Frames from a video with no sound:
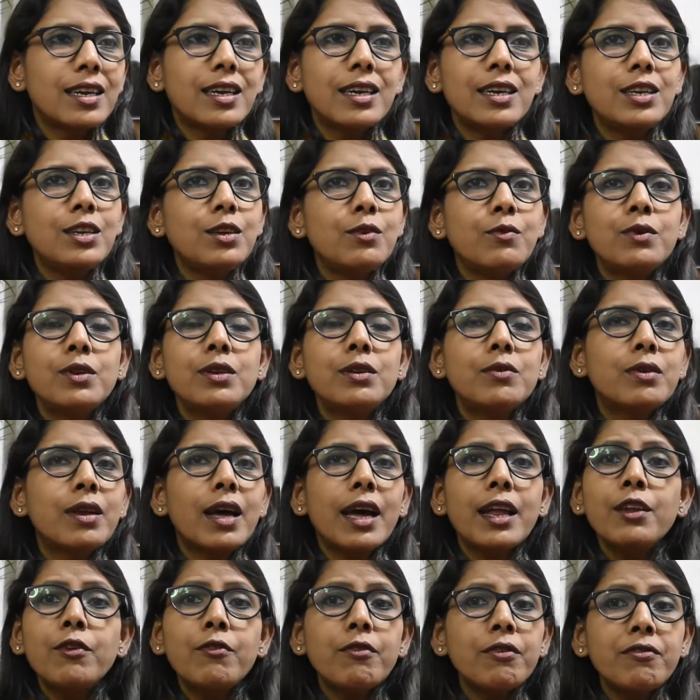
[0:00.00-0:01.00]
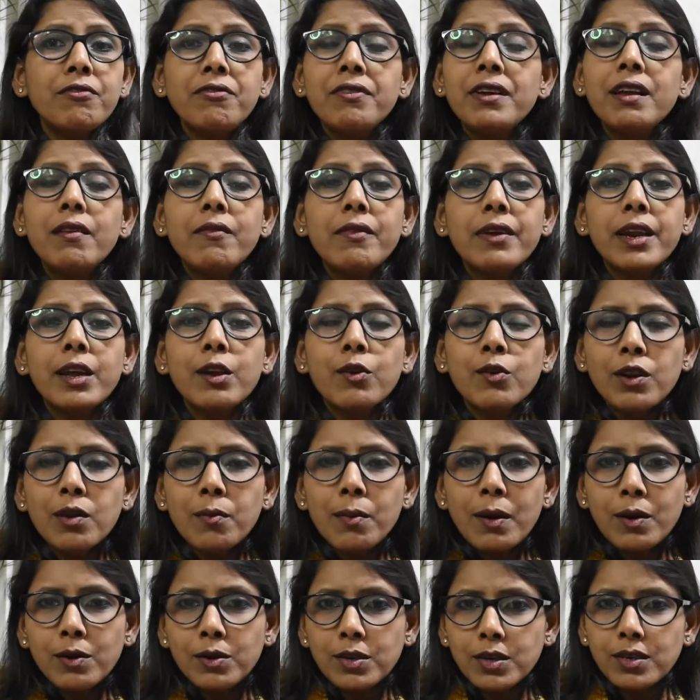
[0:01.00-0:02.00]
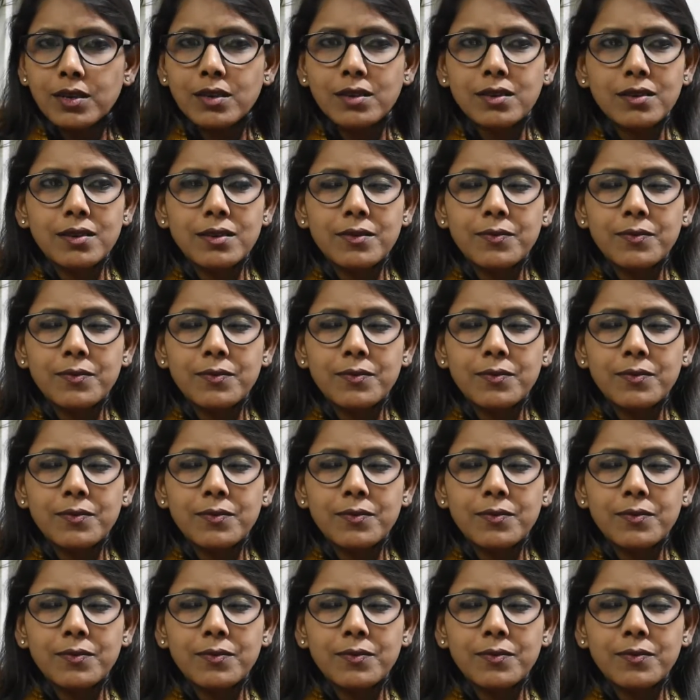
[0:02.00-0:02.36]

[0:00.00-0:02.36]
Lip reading: You would feel very good about it.